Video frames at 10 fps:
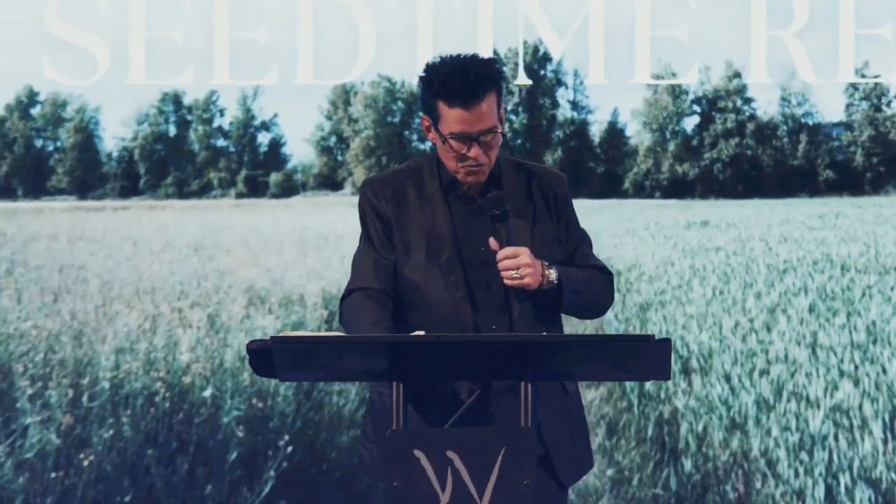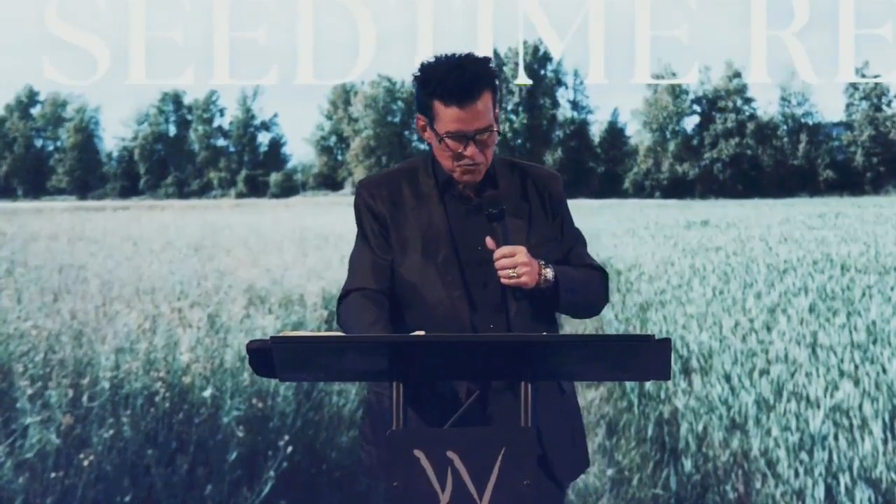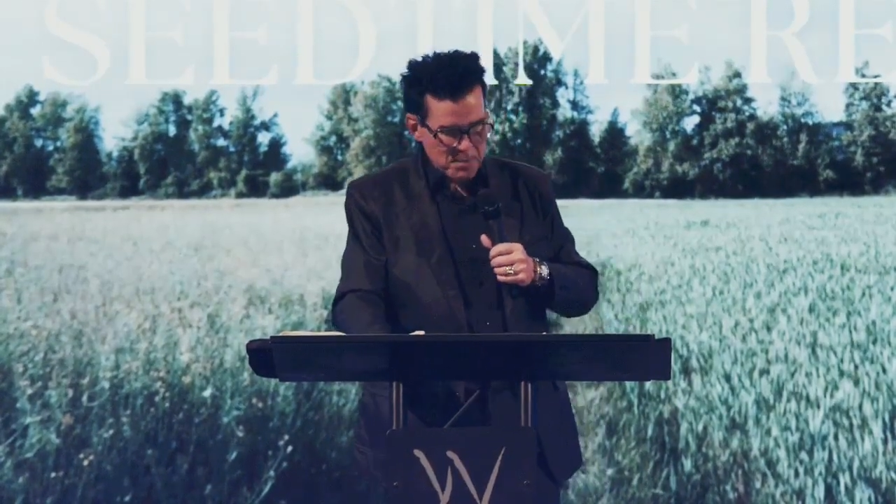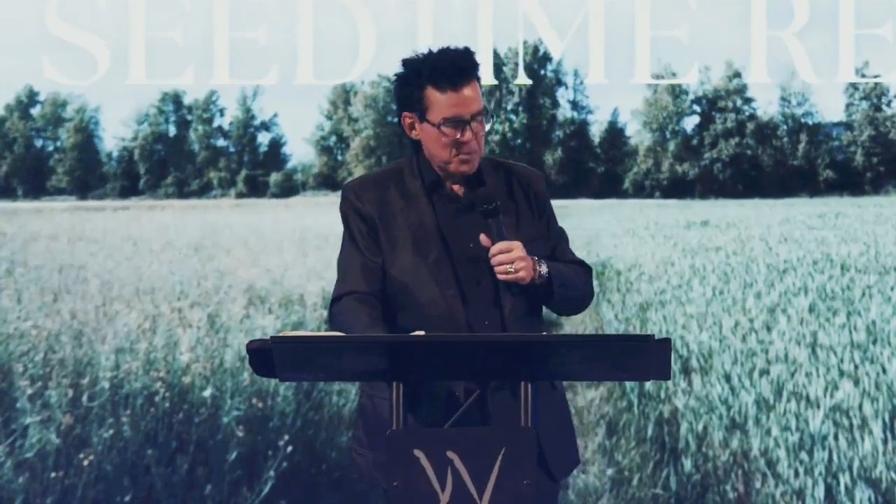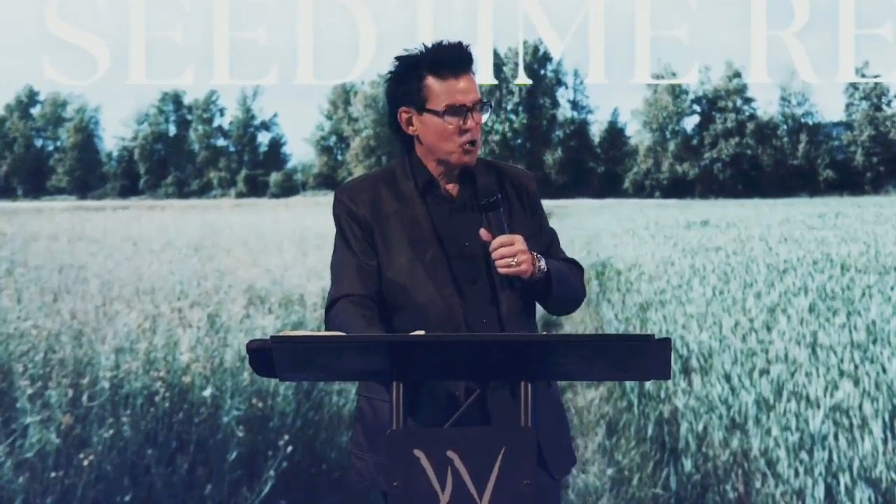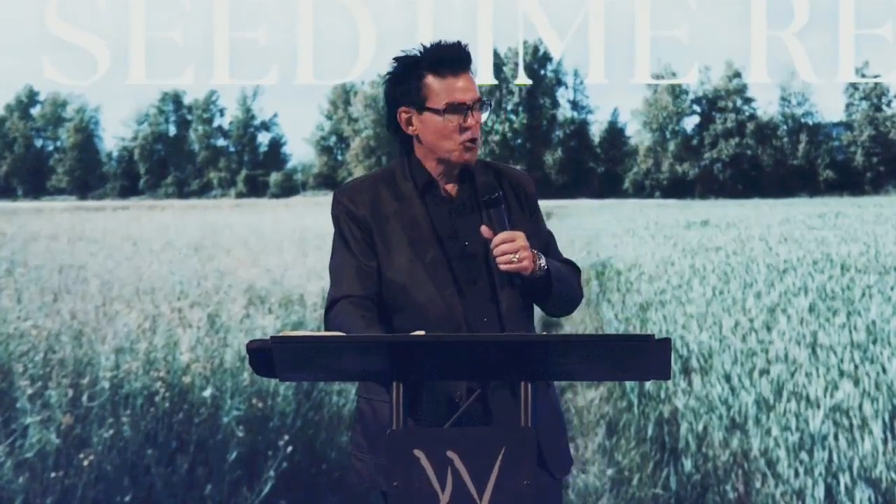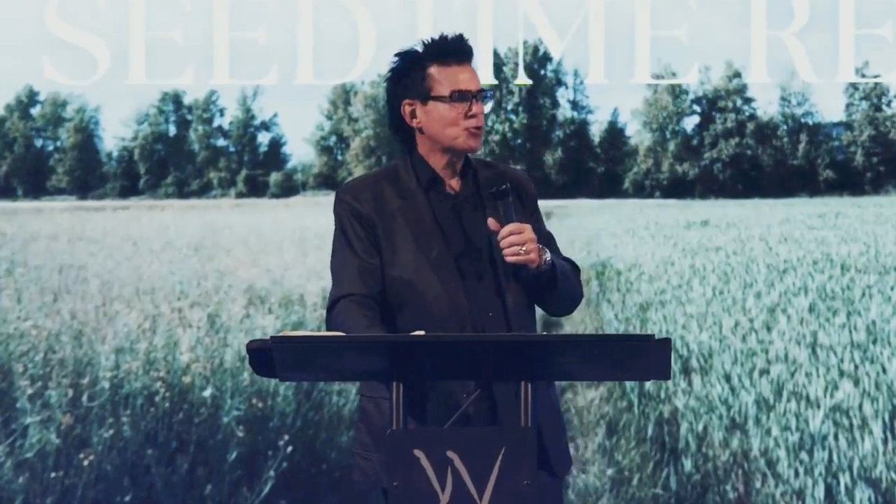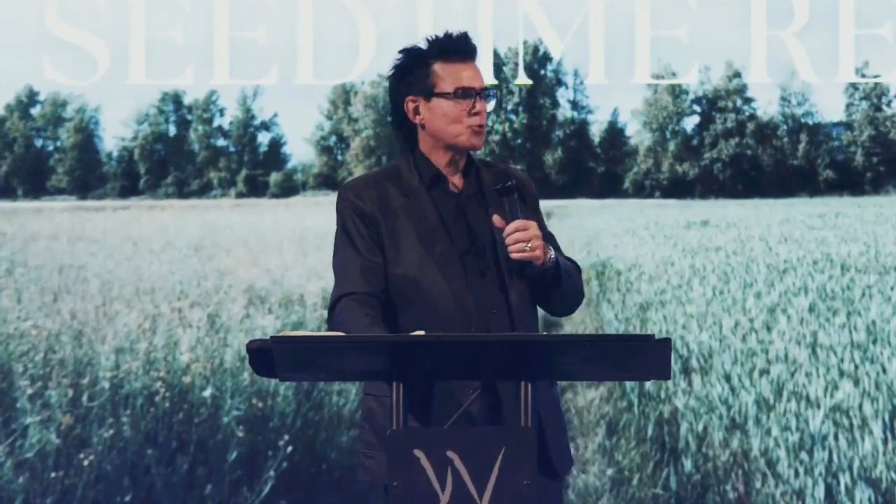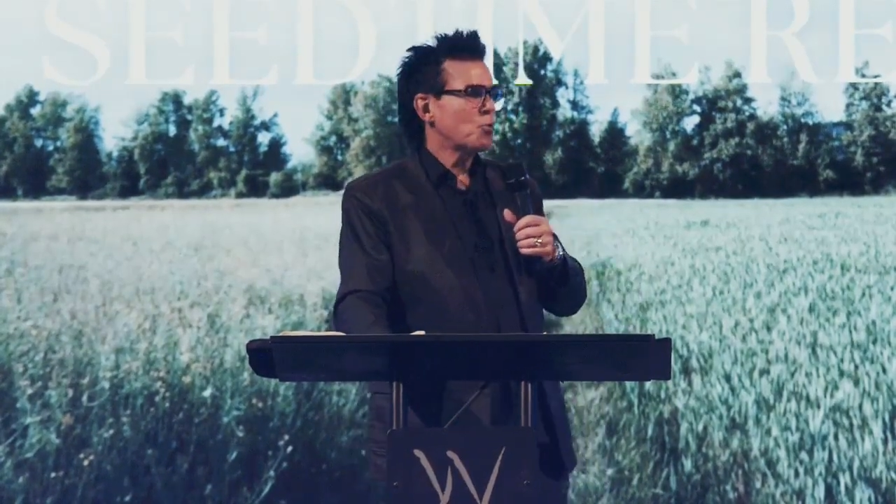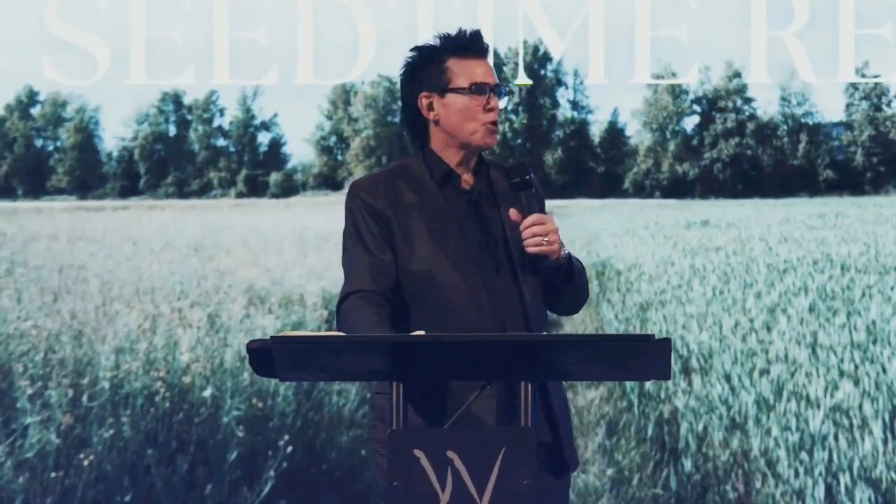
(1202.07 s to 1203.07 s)
From
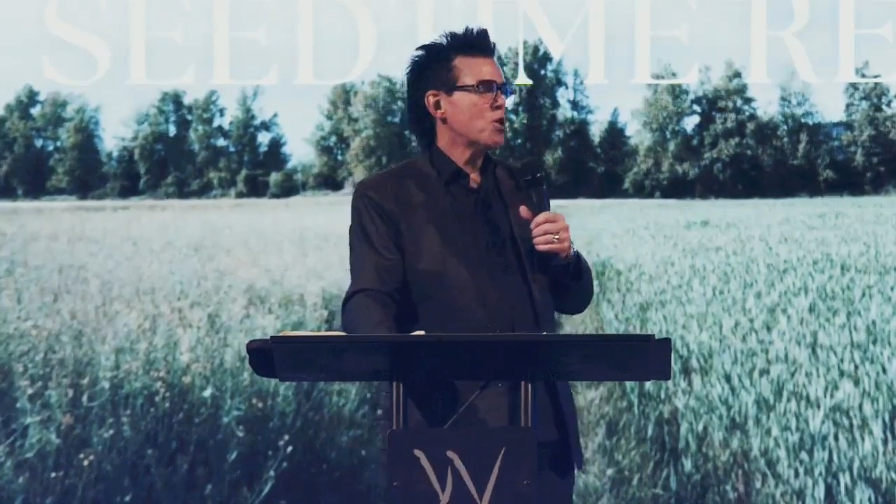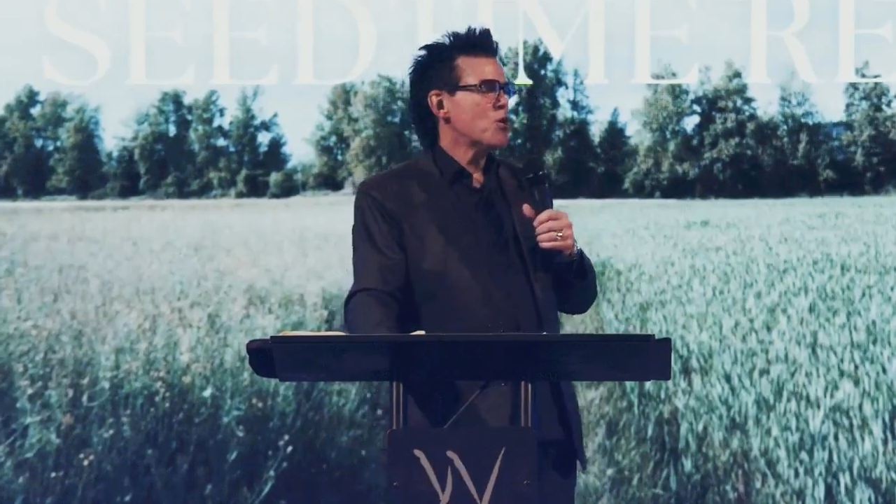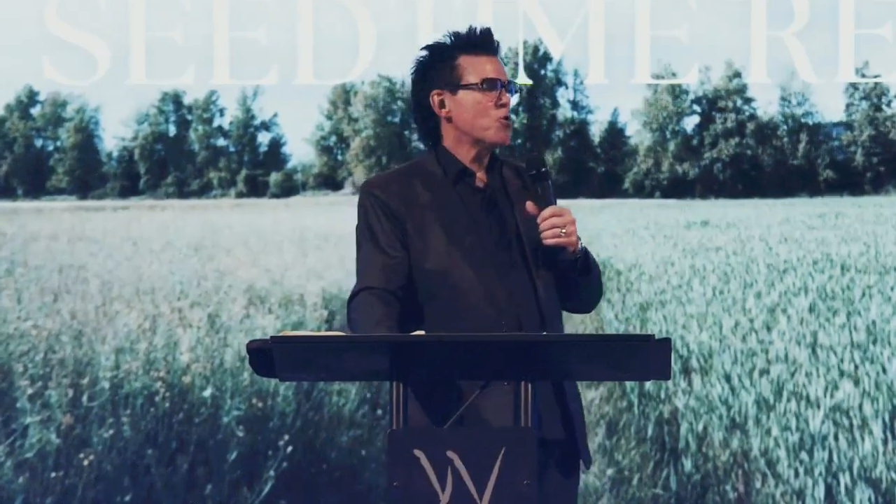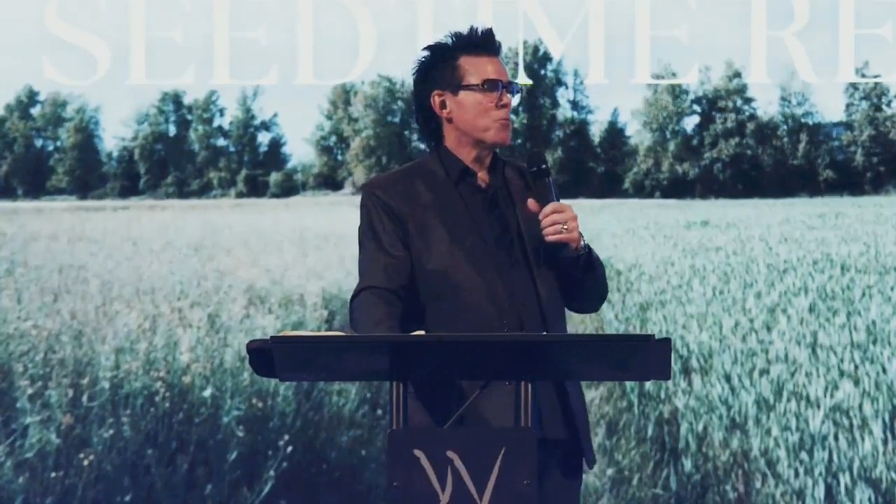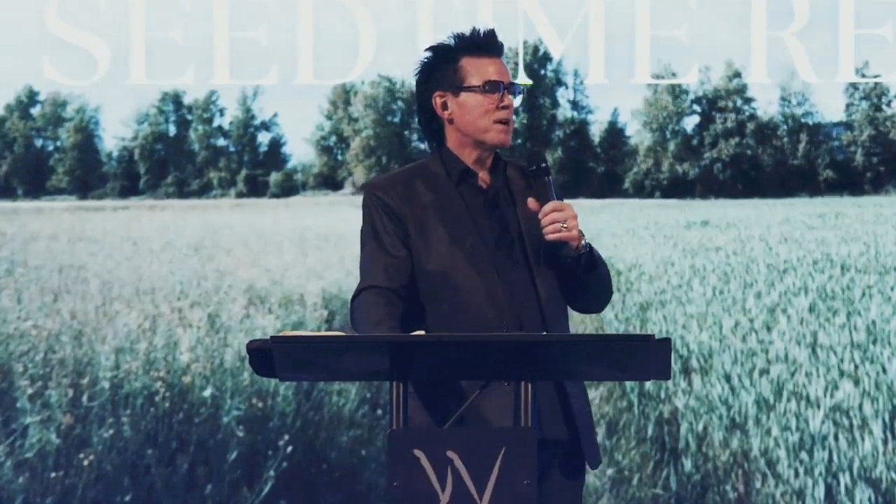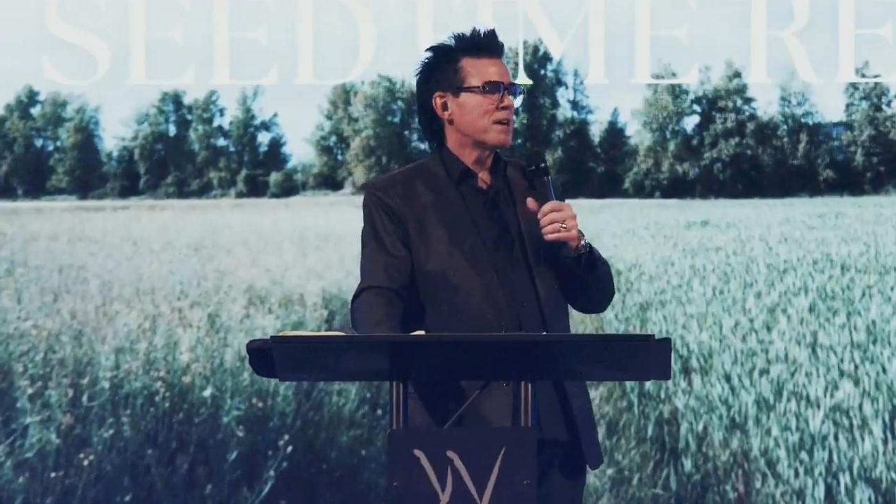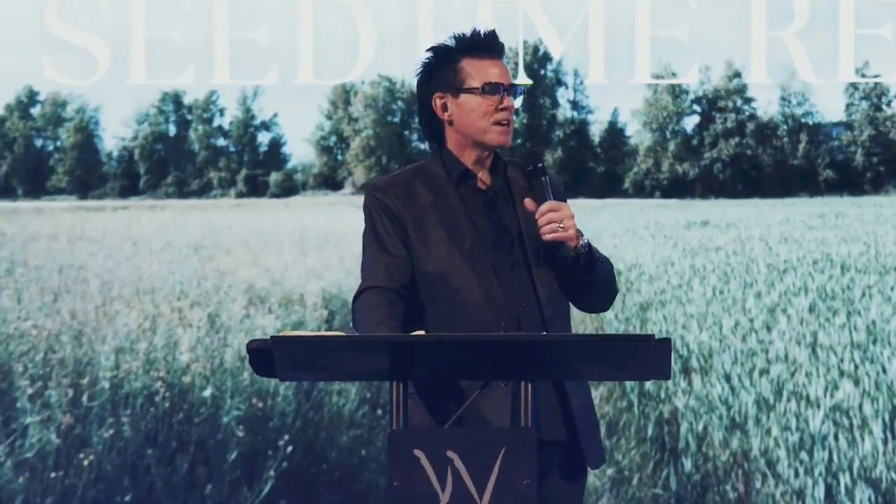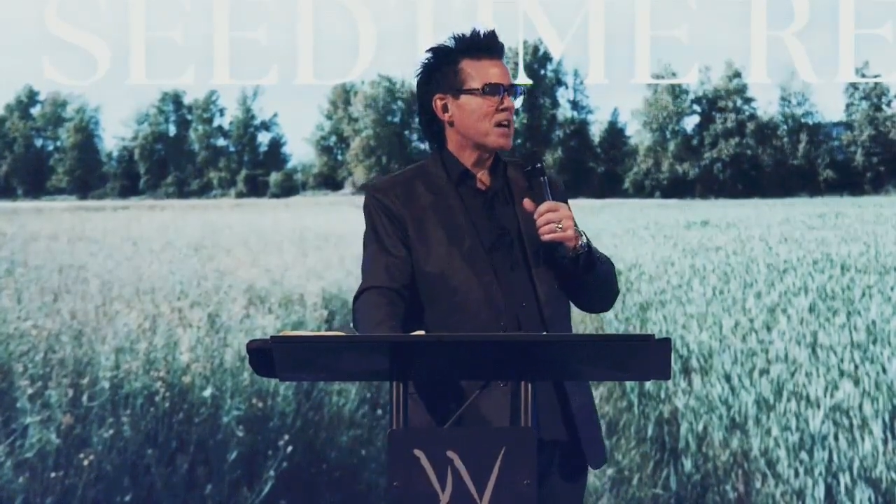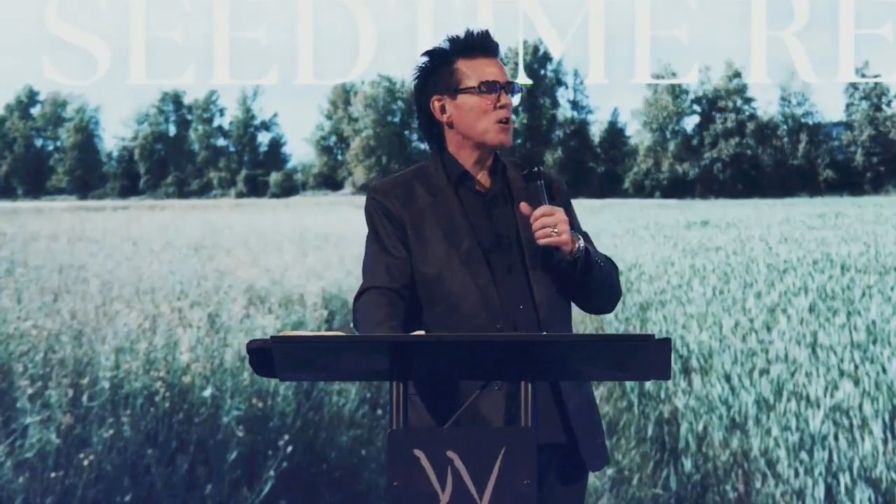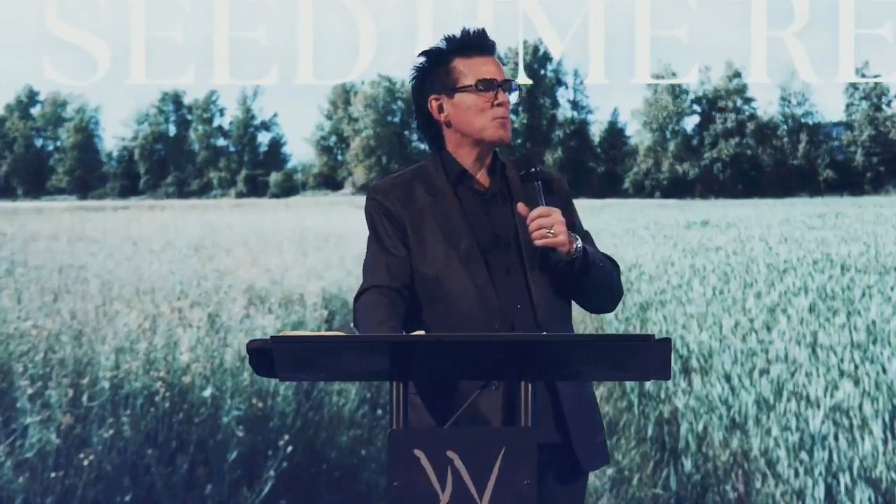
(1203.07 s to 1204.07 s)
whose womb
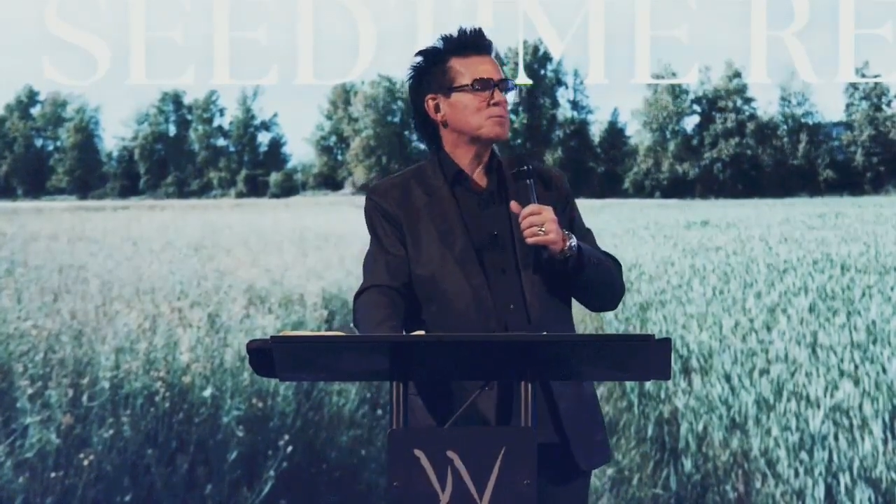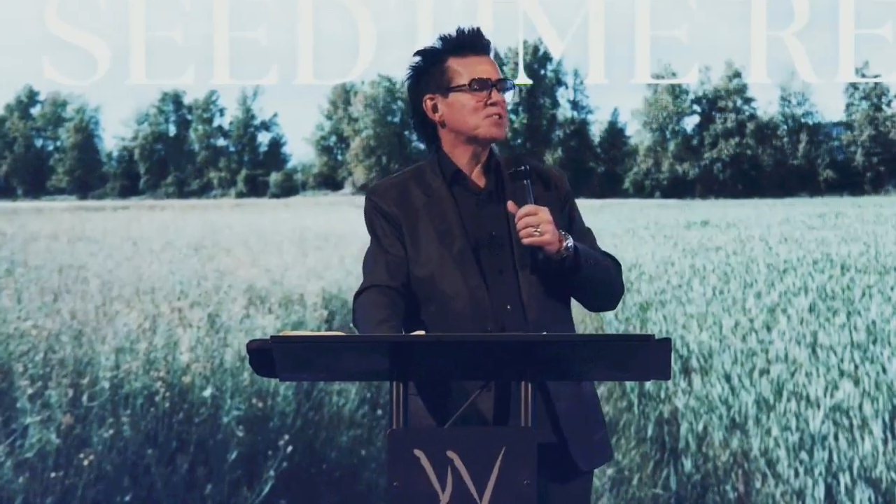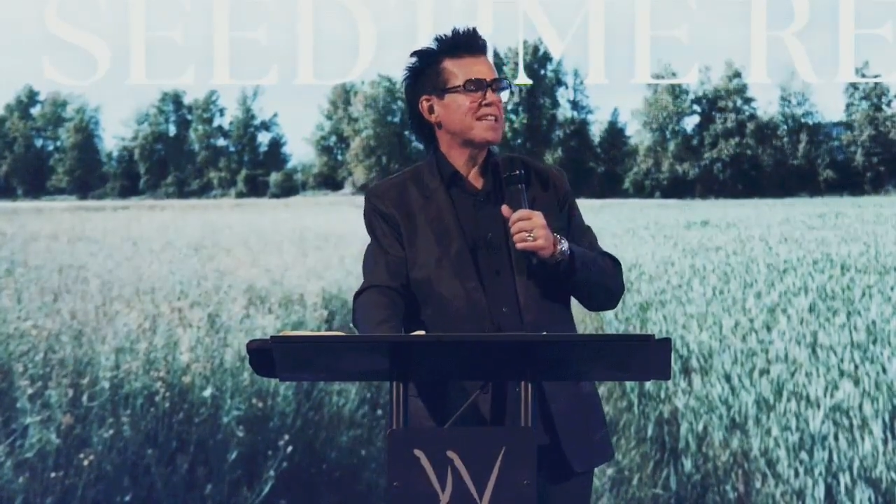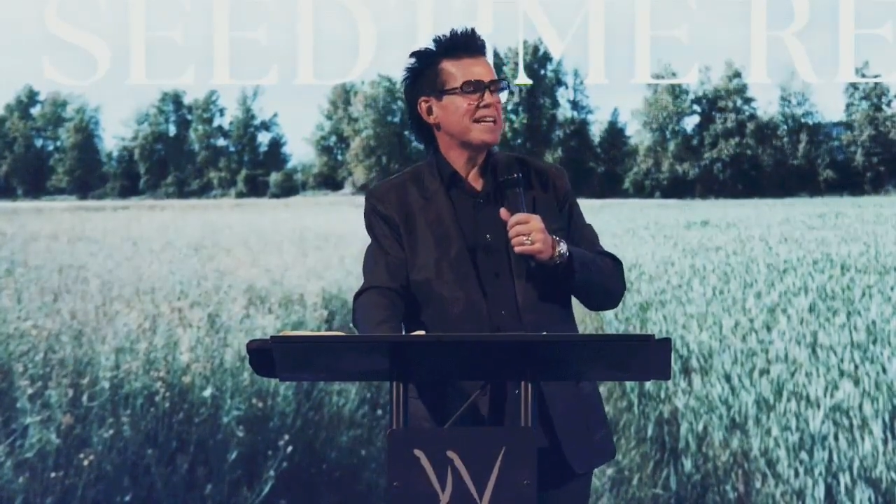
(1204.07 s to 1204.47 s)
comes